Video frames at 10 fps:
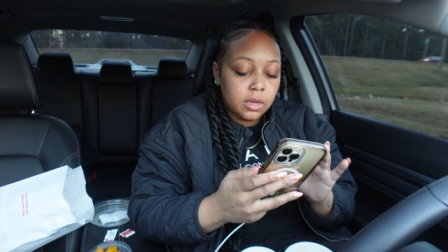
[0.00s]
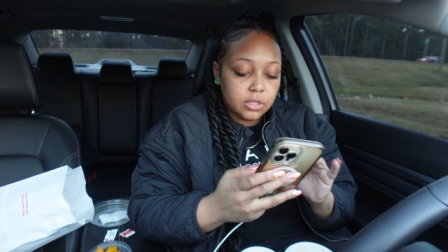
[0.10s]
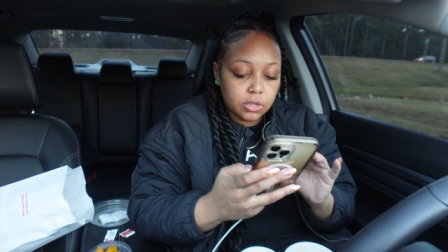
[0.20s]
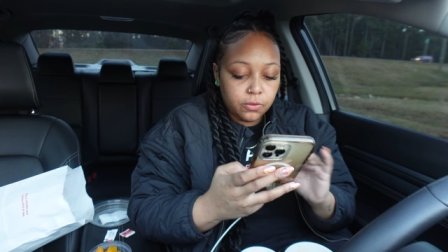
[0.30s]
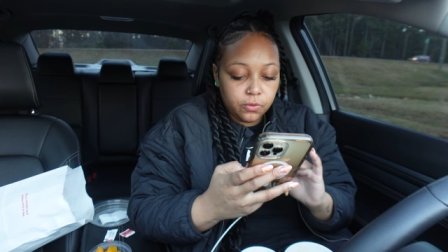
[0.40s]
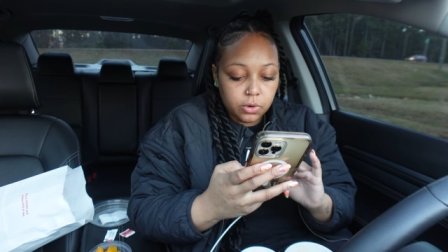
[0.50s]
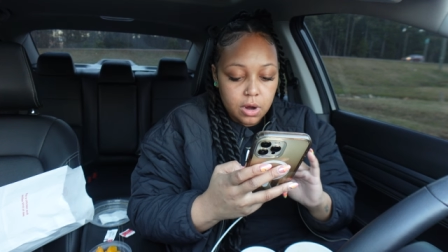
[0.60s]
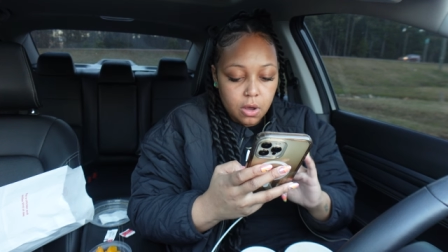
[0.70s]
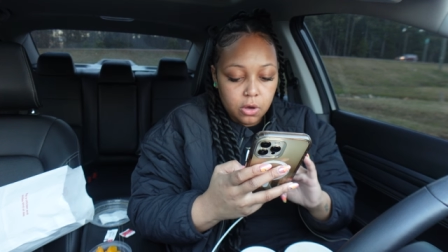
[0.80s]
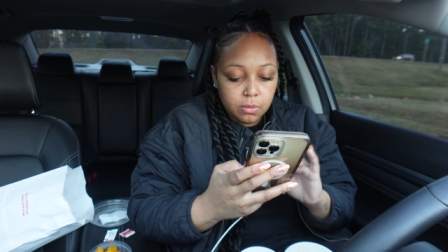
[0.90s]
So
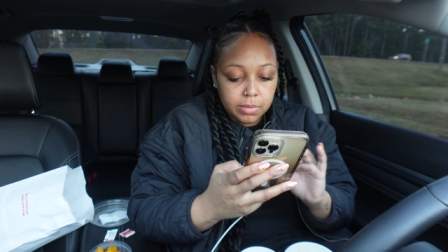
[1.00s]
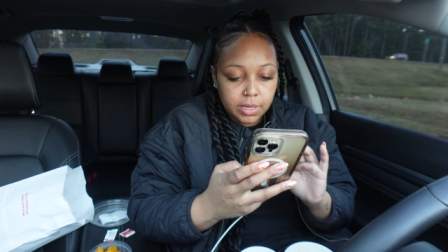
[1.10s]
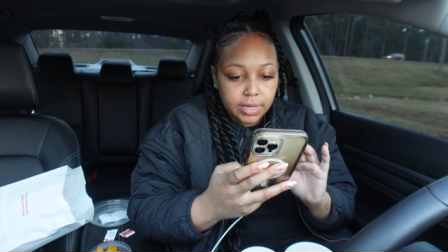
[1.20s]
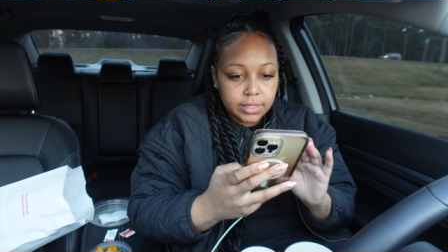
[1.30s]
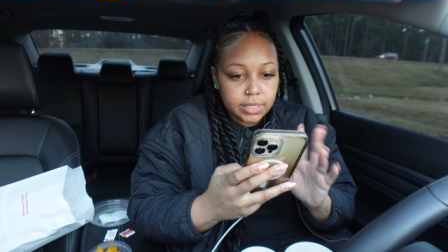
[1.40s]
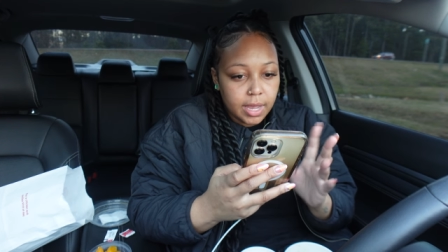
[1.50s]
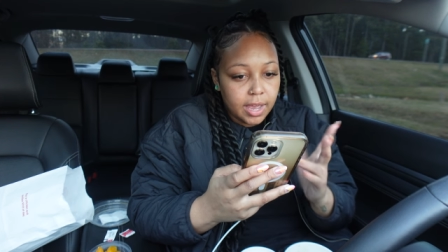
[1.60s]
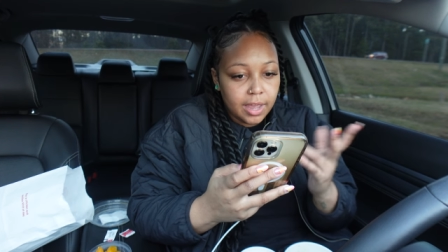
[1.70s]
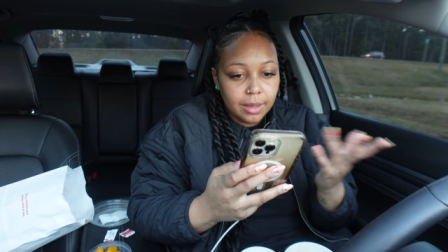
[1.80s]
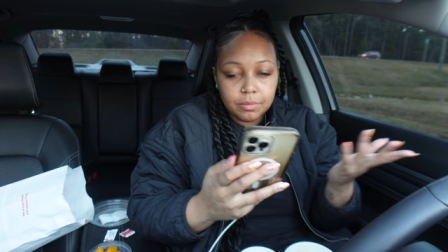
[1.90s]
for O blood
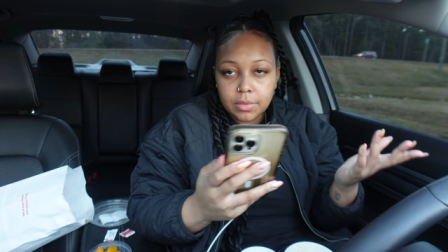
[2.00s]
type,